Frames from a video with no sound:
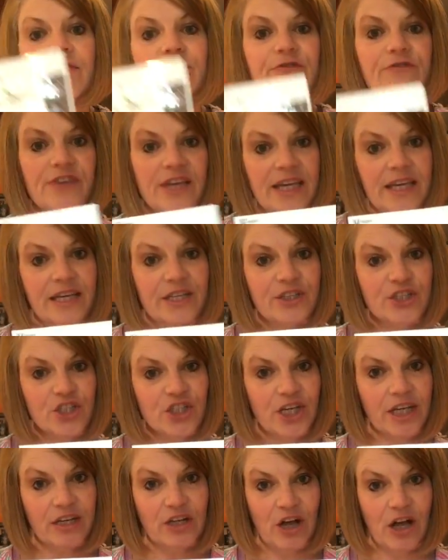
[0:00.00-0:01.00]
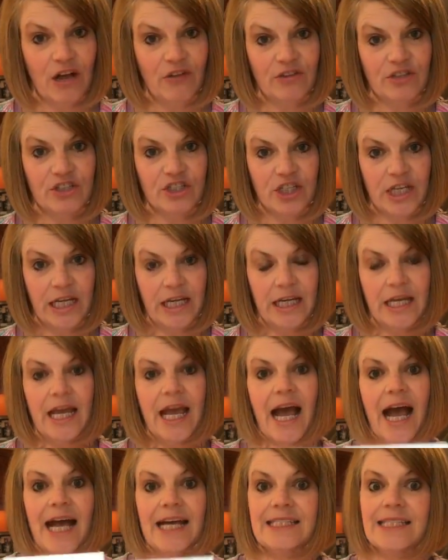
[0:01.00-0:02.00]
Vegan Shakeology
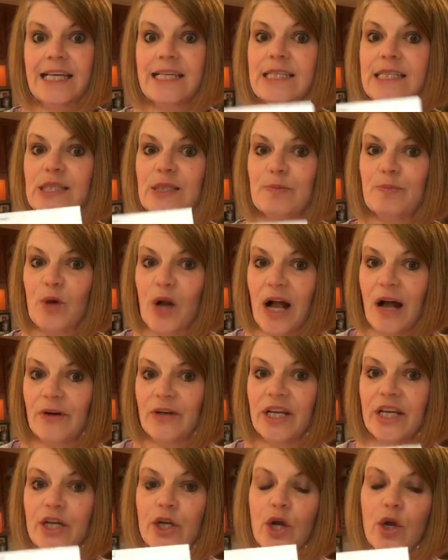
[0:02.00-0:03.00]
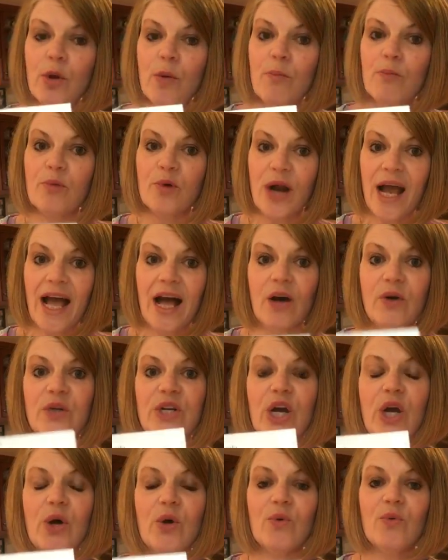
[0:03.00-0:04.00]
has a sprouted
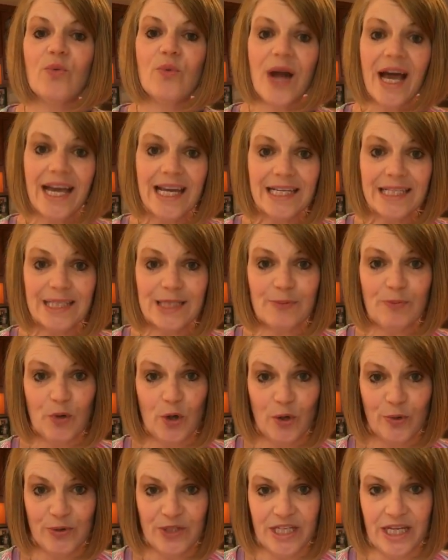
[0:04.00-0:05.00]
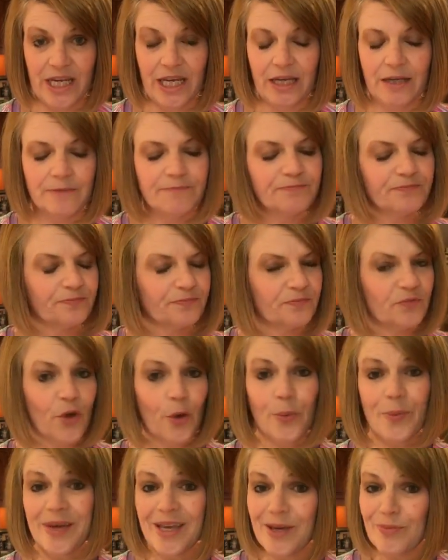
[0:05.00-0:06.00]
brown rice protein.
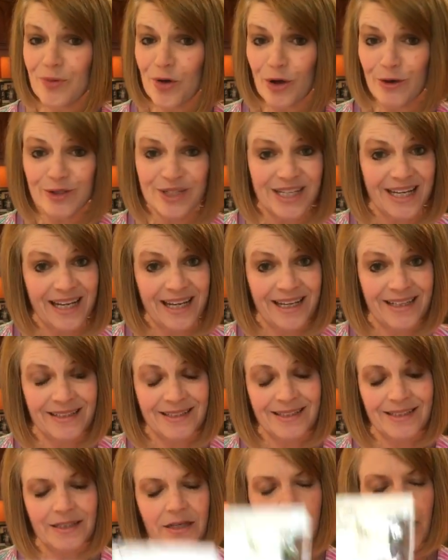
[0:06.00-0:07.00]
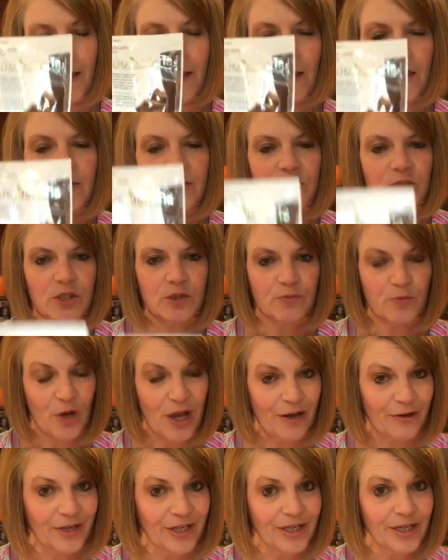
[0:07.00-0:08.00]
No pea proteins,
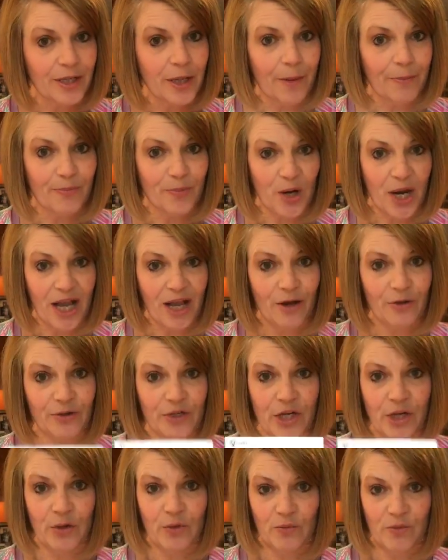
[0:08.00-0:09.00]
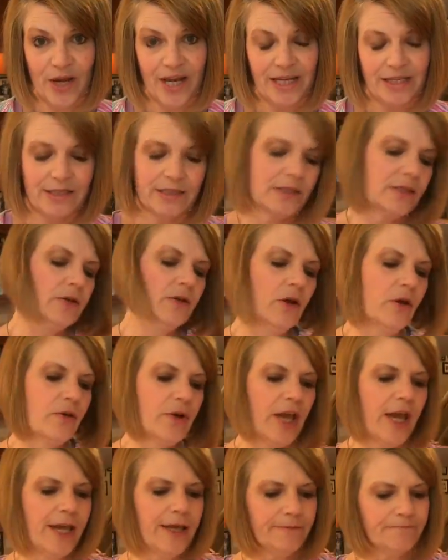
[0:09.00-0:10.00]
sprouted brown rice,
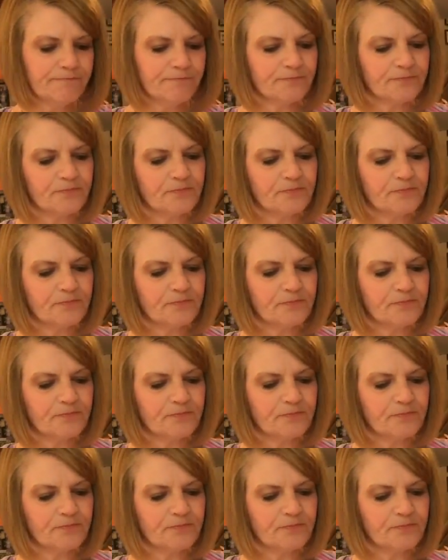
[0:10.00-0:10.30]
okay?